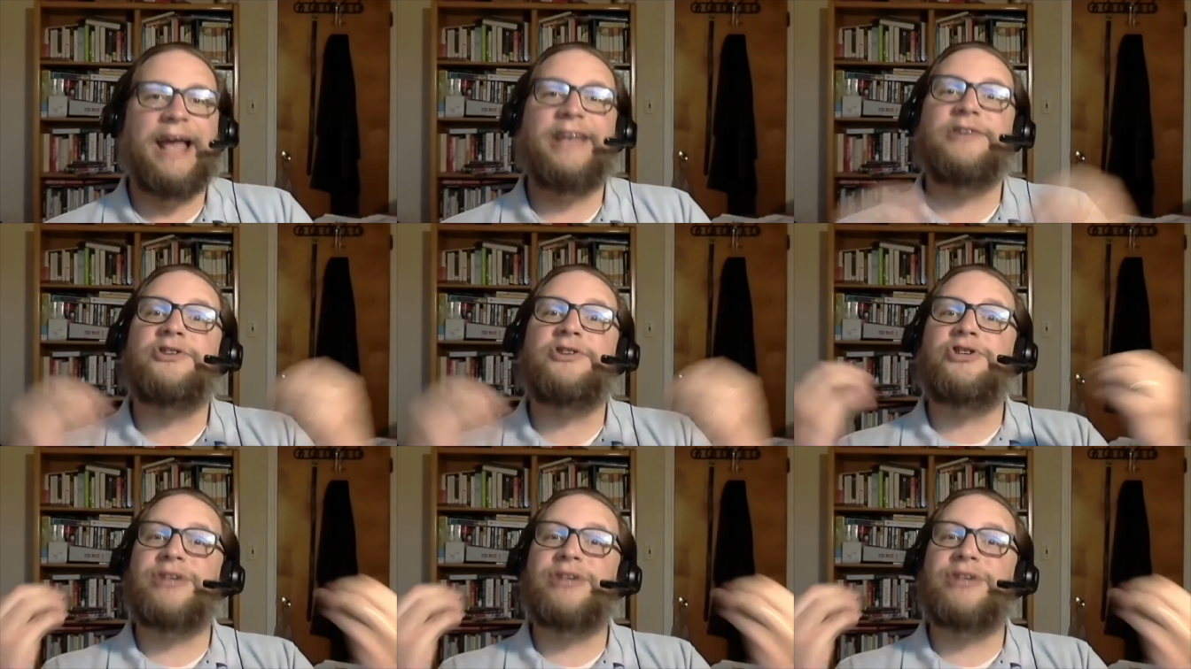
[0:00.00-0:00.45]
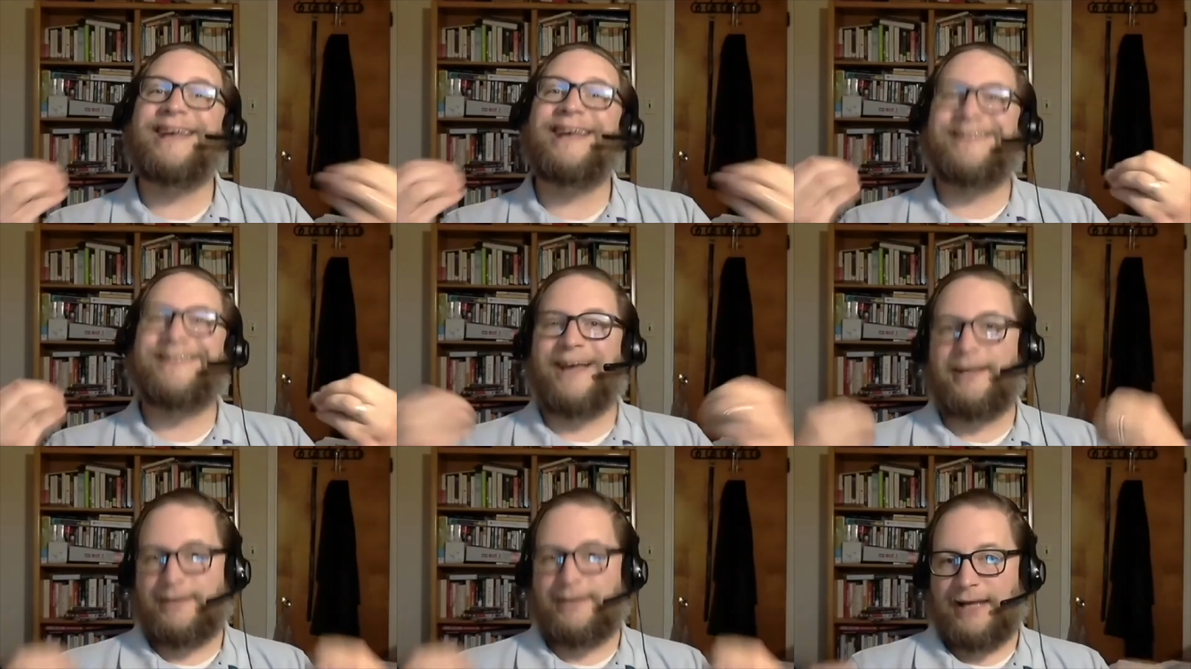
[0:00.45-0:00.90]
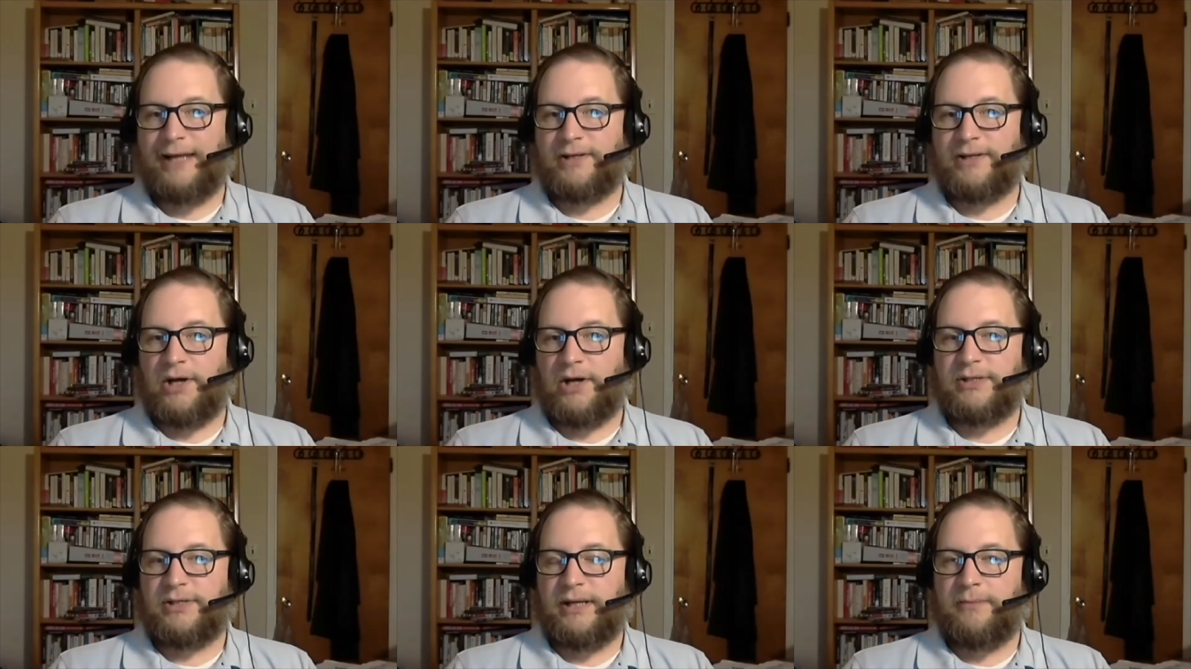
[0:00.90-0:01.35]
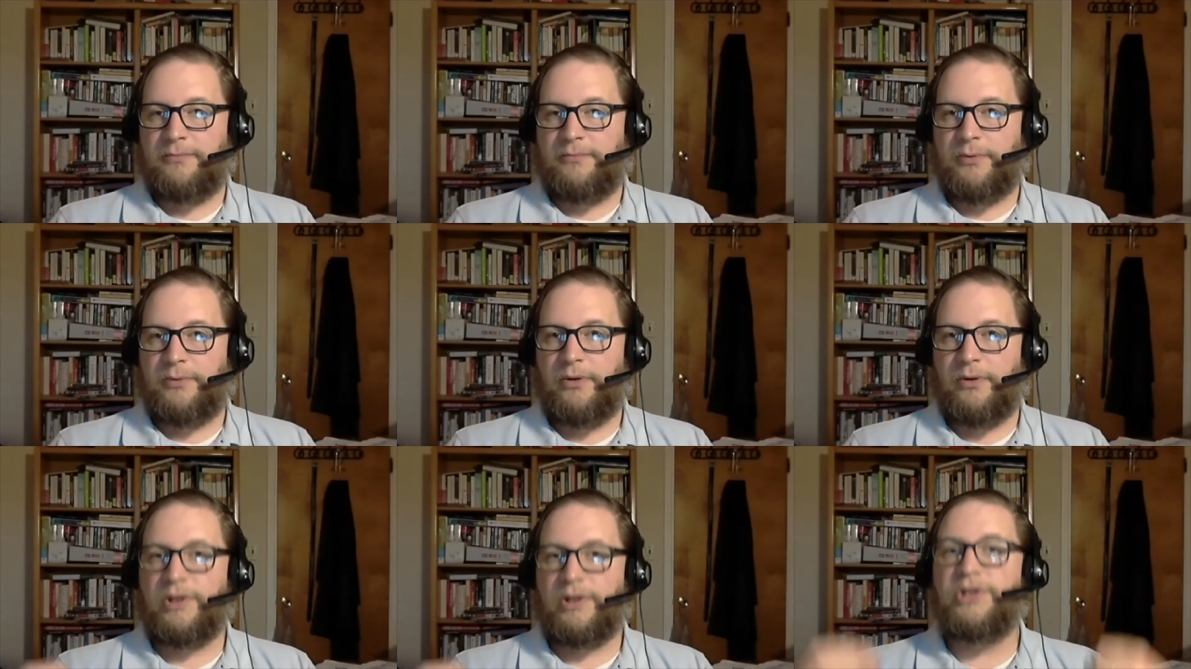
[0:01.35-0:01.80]
Jesus is our
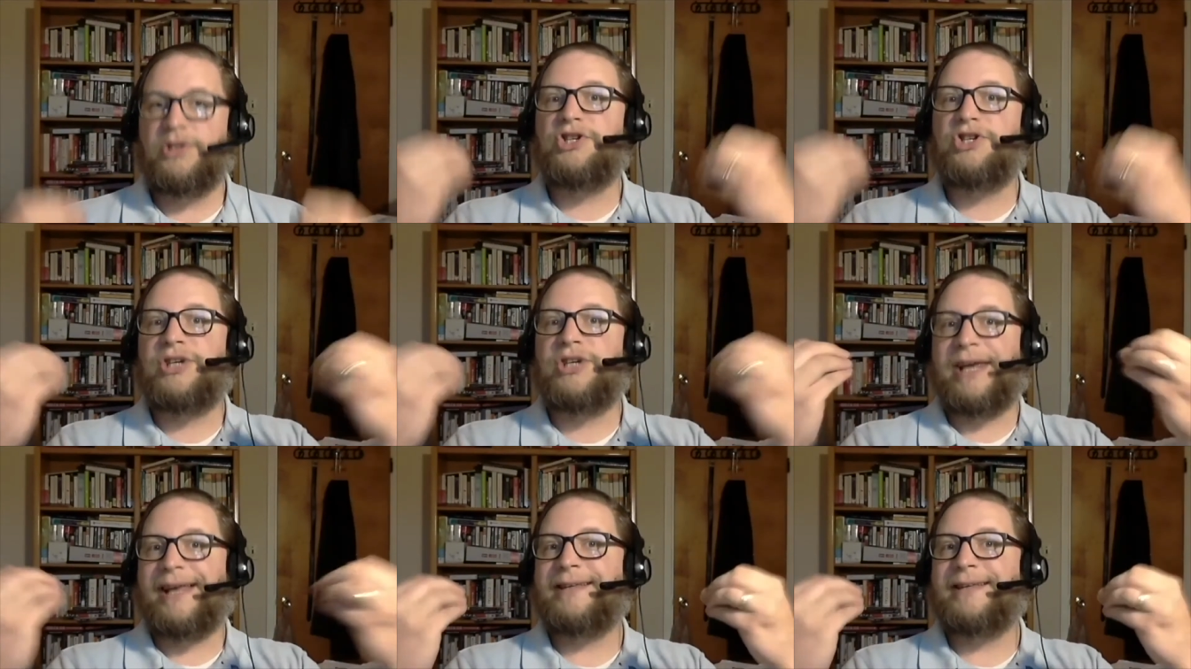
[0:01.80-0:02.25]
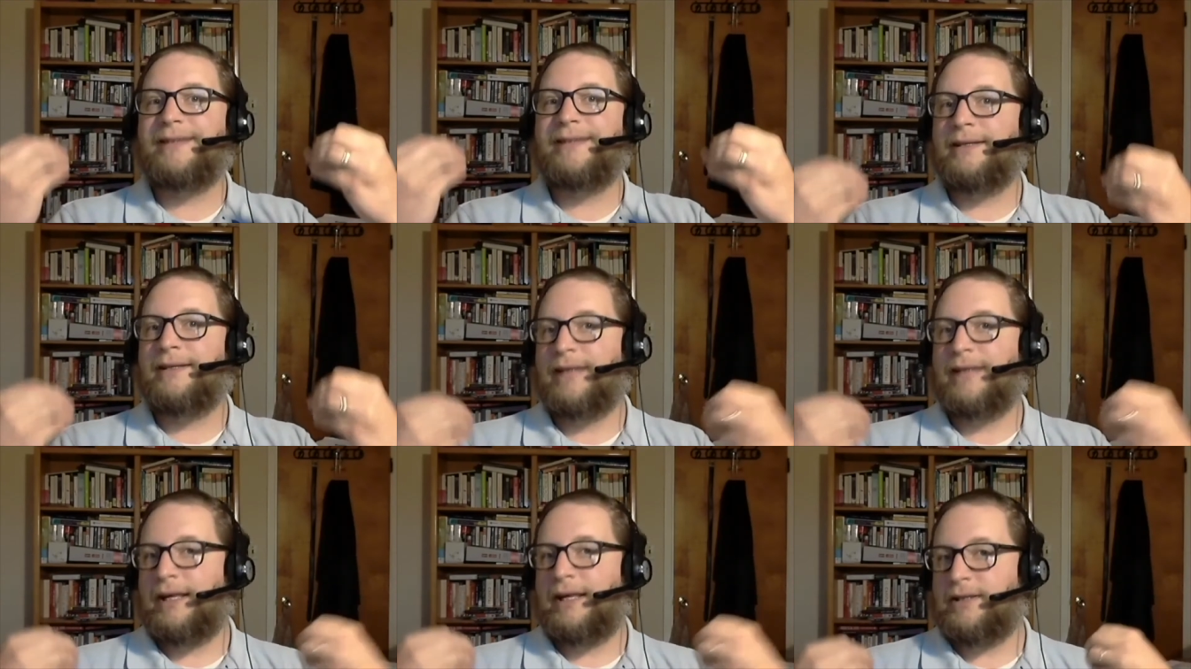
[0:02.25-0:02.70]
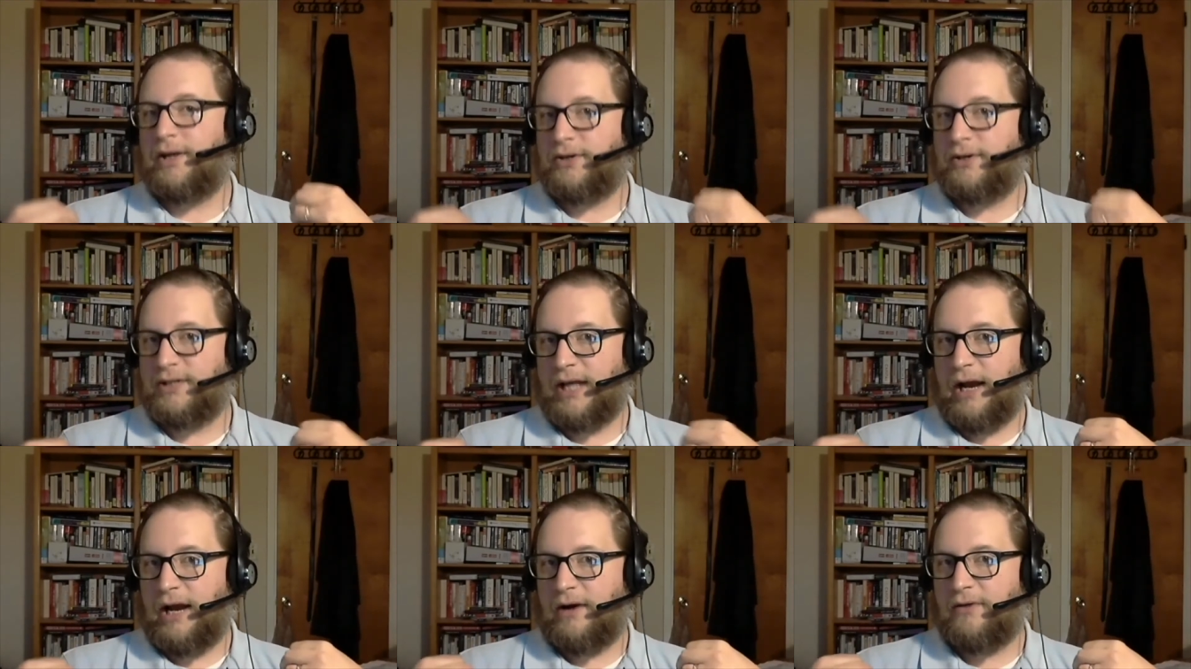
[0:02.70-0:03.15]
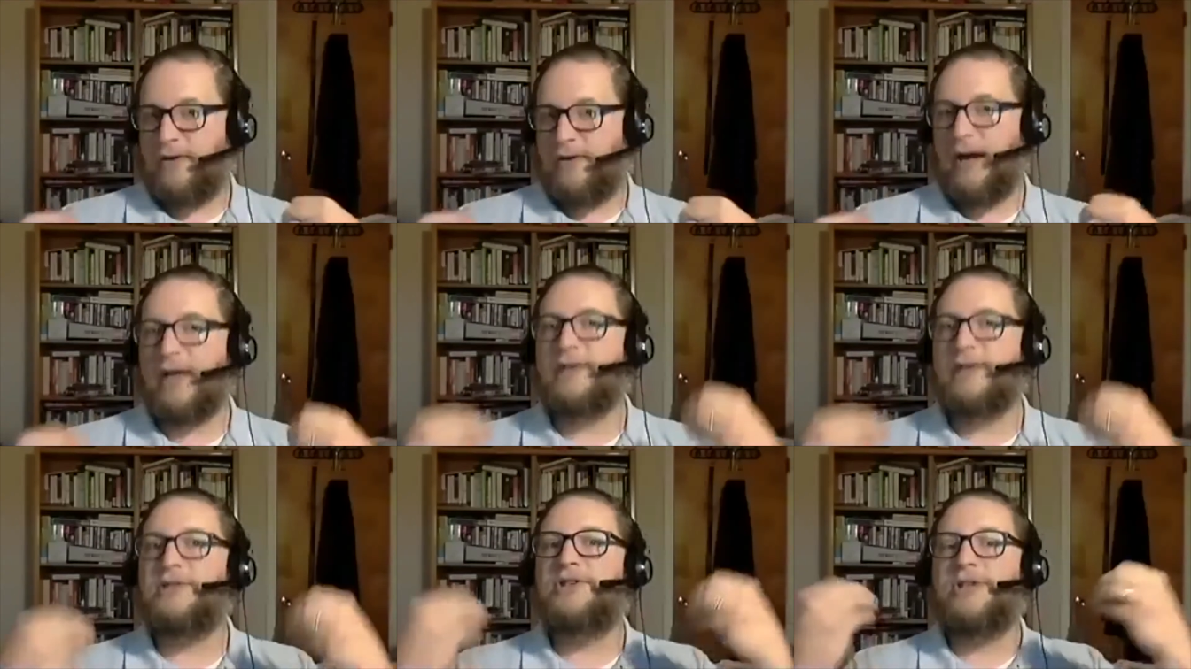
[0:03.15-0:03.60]
temple, Jesus is our
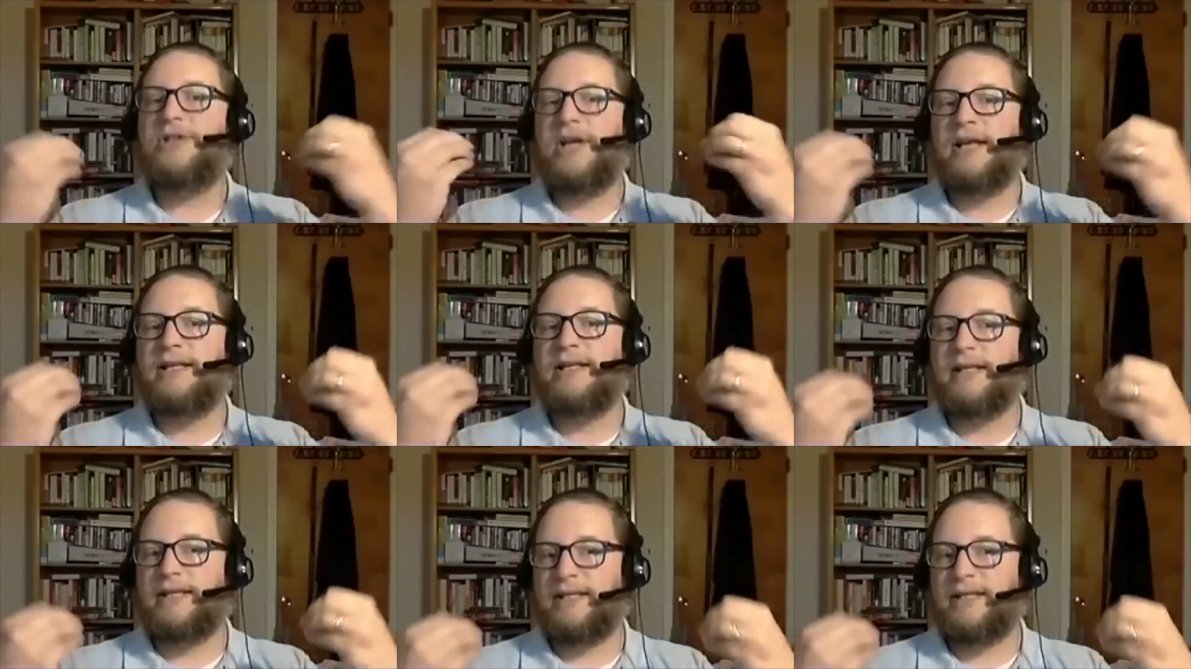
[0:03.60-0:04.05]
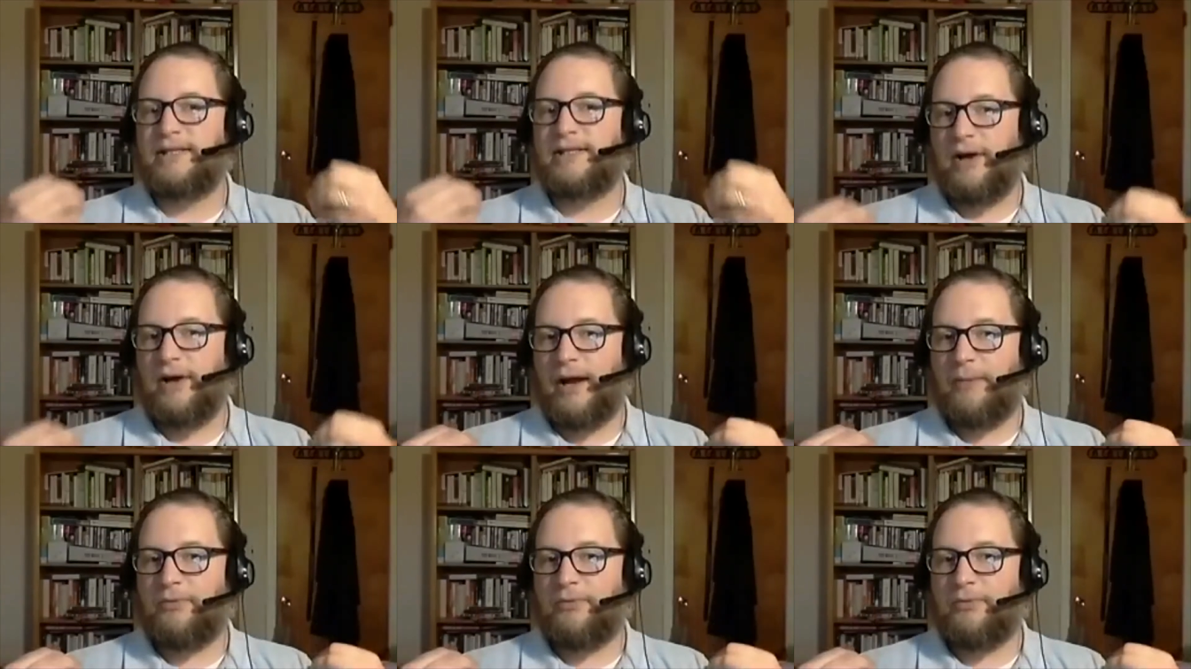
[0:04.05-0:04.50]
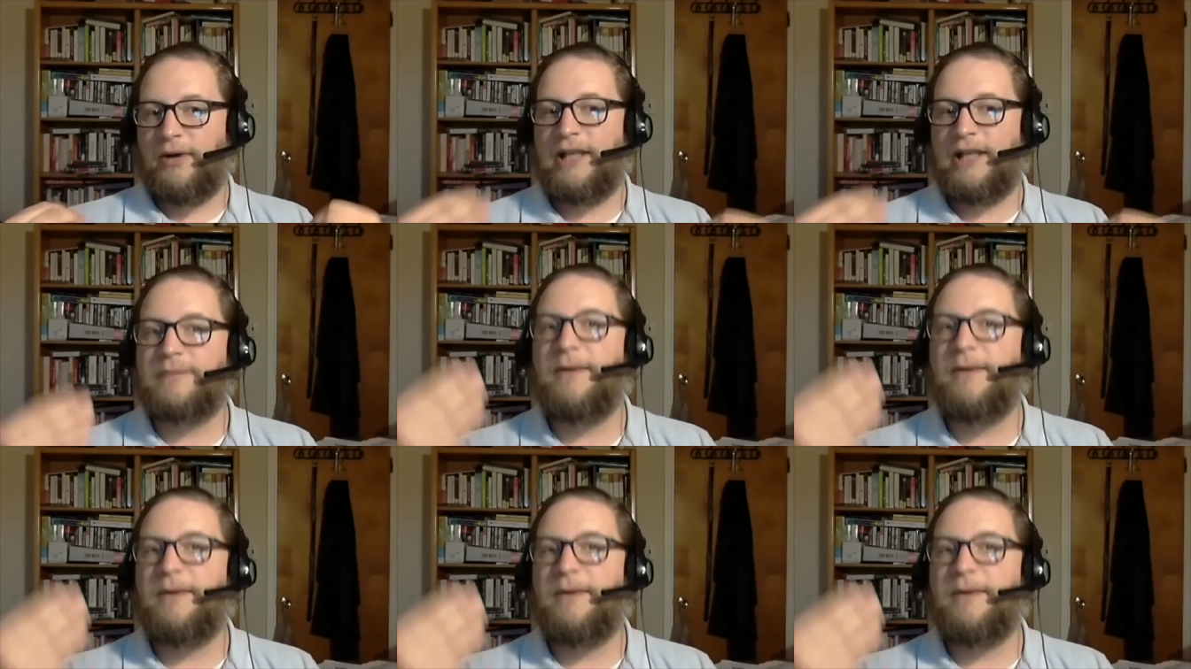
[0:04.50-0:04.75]
sacrifice, Jesus is our high priest.